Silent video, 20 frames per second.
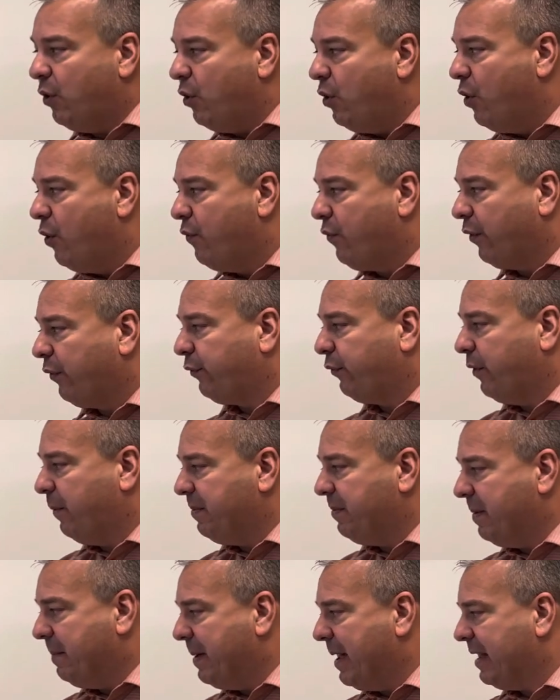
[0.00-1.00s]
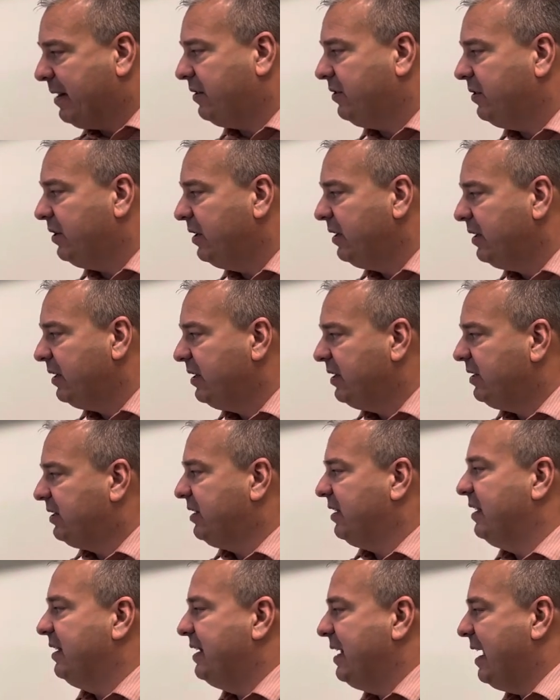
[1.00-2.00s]
over from the metal
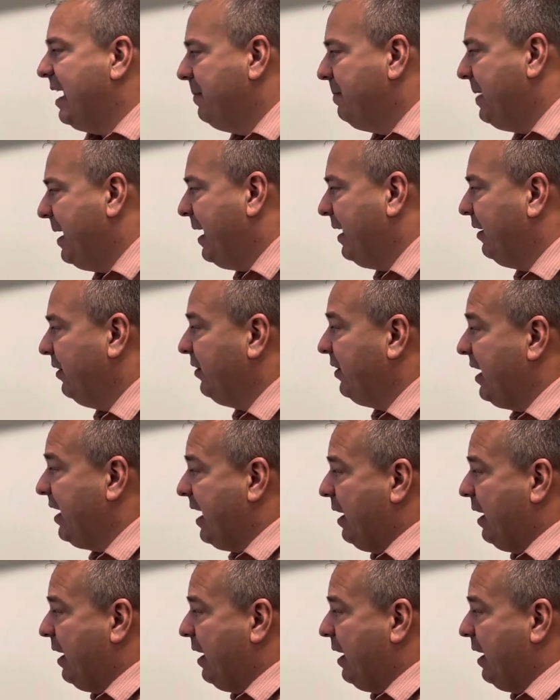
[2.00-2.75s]
to the nonmetal.